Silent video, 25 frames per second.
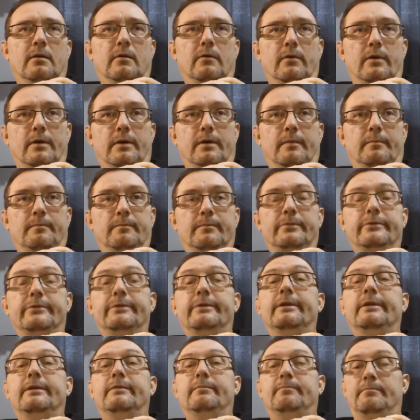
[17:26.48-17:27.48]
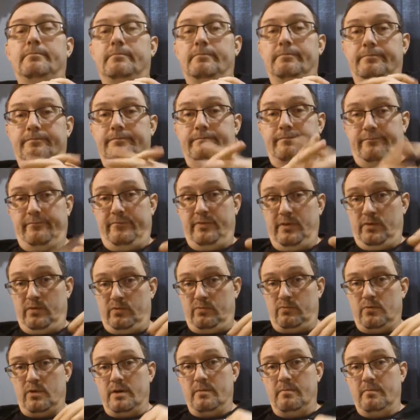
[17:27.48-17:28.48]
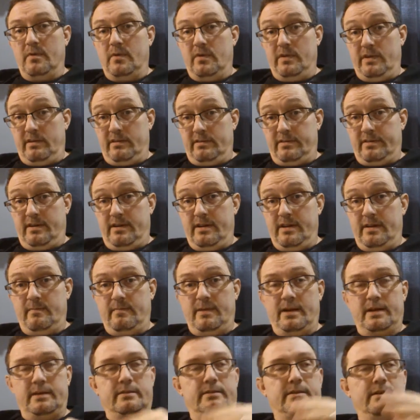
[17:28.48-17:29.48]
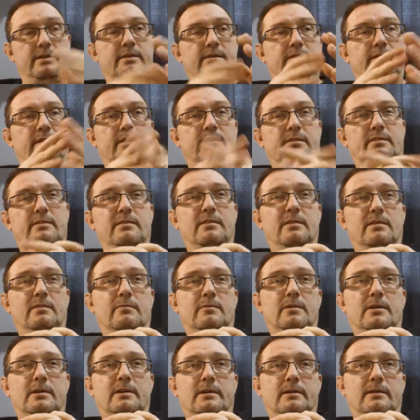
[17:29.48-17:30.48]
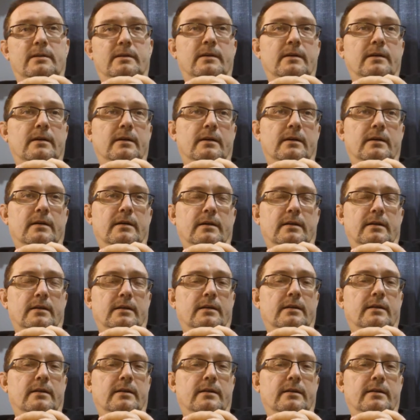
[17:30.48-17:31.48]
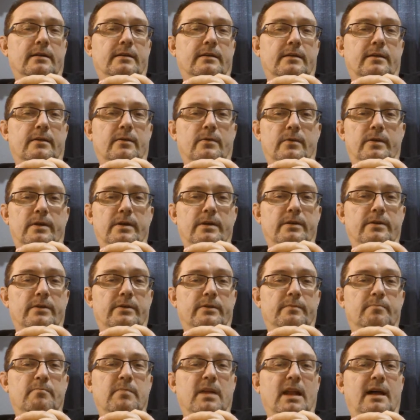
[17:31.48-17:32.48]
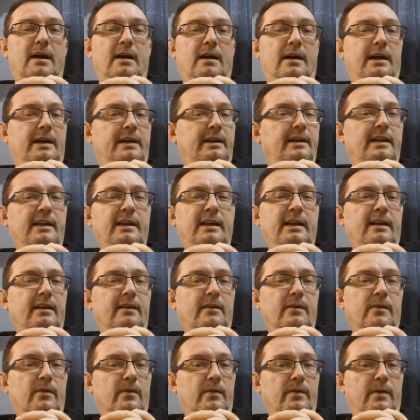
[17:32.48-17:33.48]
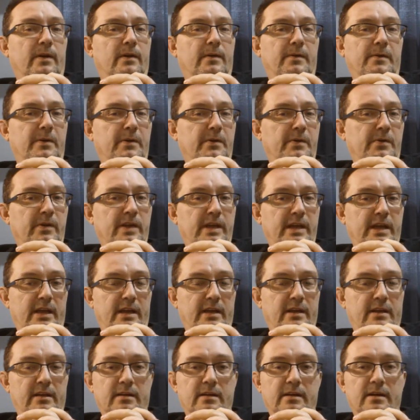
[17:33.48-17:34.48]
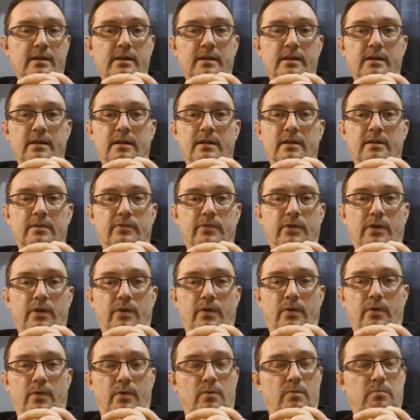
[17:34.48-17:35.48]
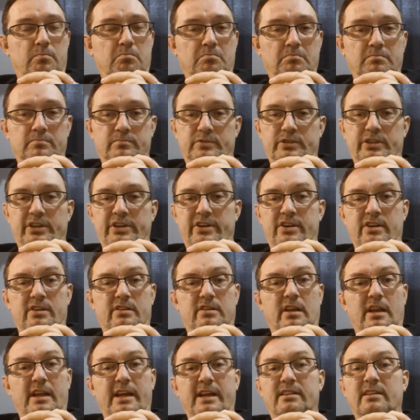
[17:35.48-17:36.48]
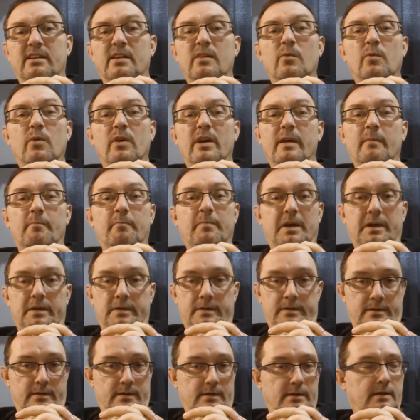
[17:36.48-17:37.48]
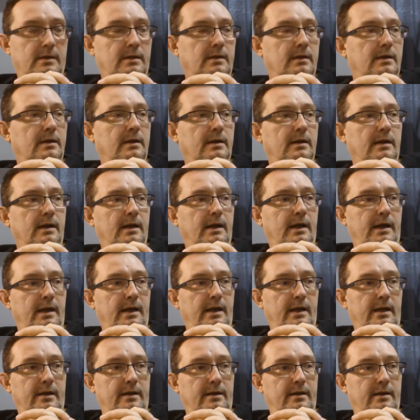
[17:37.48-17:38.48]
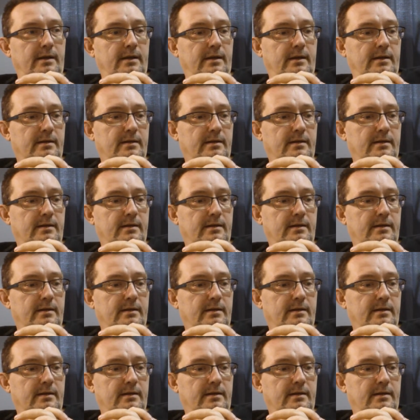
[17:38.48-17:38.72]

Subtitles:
Well, she feels rumble in her stomach. And she says, you know what? This old dude's blind. He ain't going to know who did it. So she just lets it rip. And,